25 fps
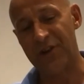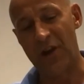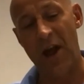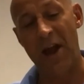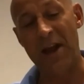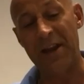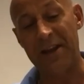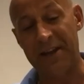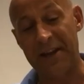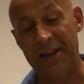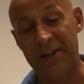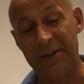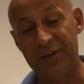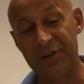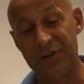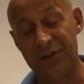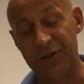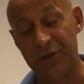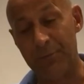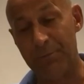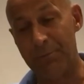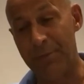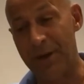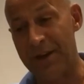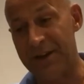like
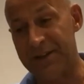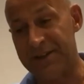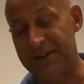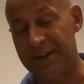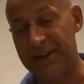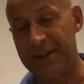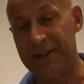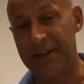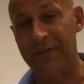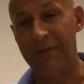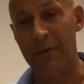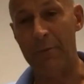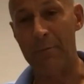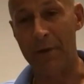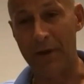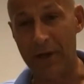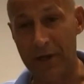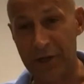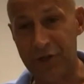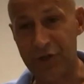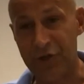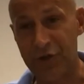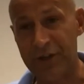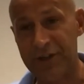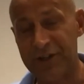into basically the
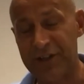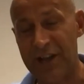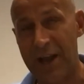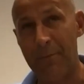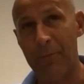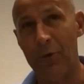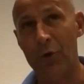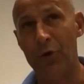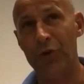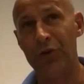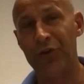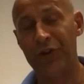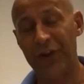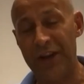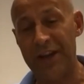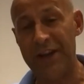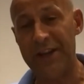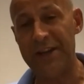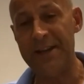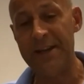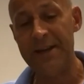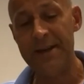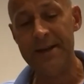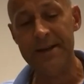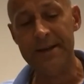military, to MOD.
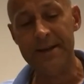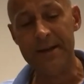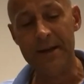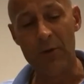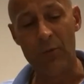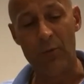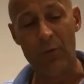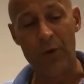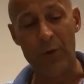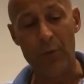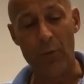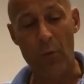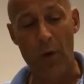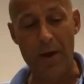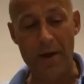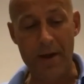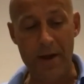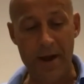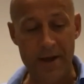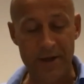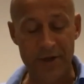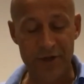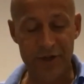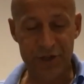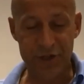We went
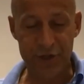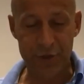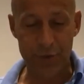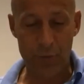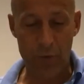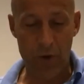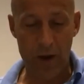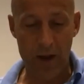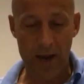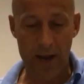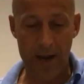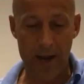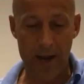into